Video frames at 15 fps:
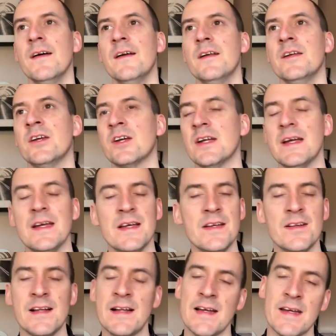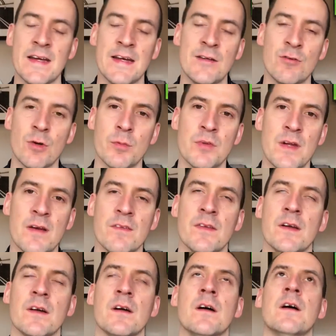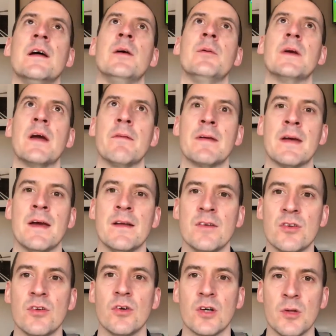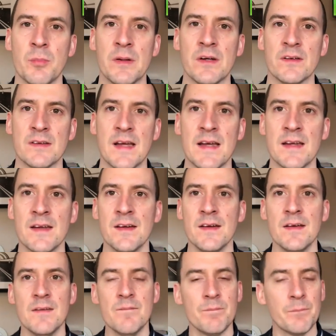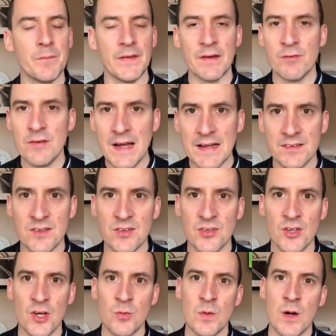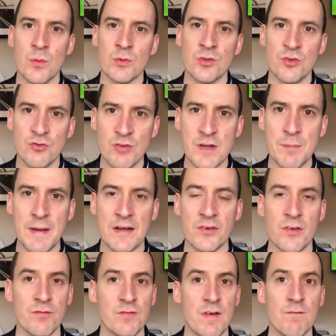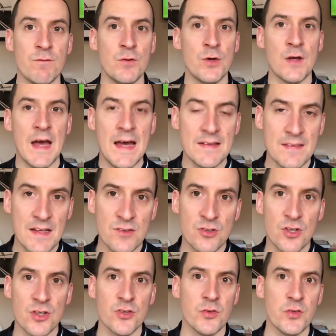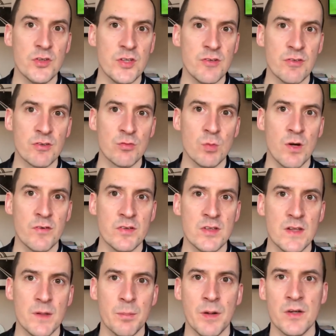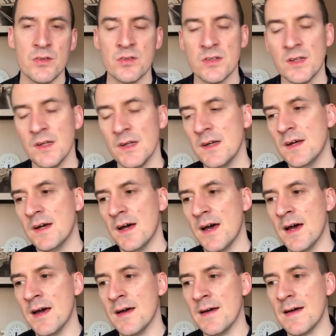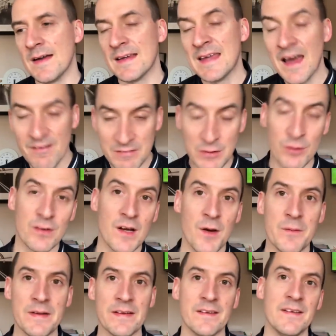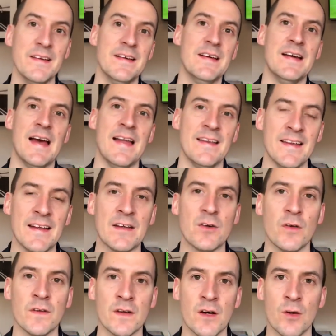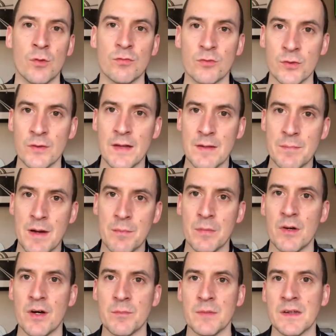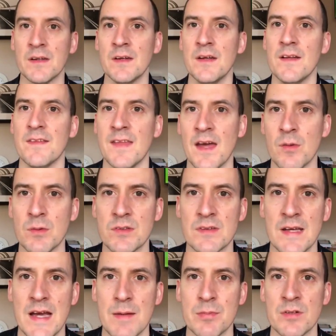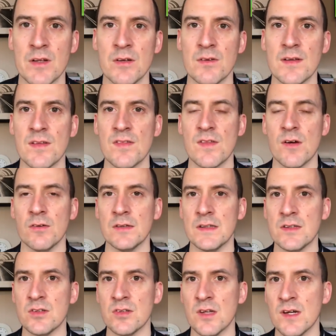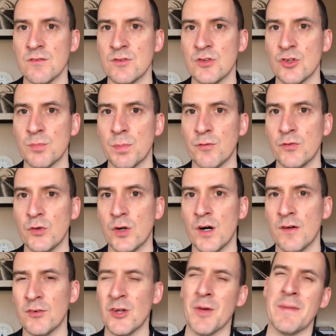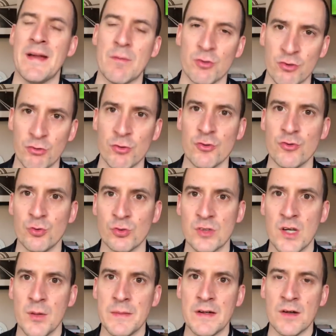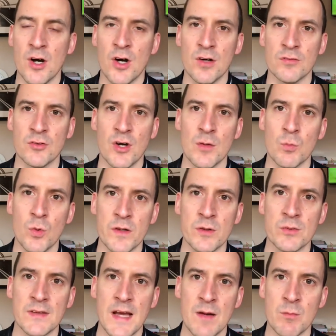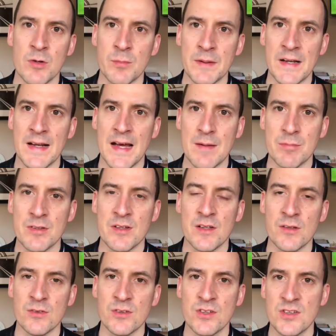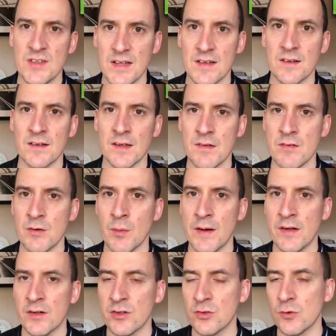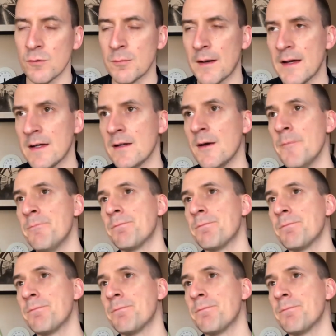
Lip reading: You could have easily let your head drop there and think, oh, here we go again, it's not going to be our day. But they reacted so well, was straight back on the front foot, had that chance when Cedric Suarez hit the post, carried on going, and then they got the goal through that man behind me there, which they absolutely thoroughly deserved just before half-time, and that was crucial. To go in at half-time 1-0 down would have been an absolute sickener given the way Arsenal played.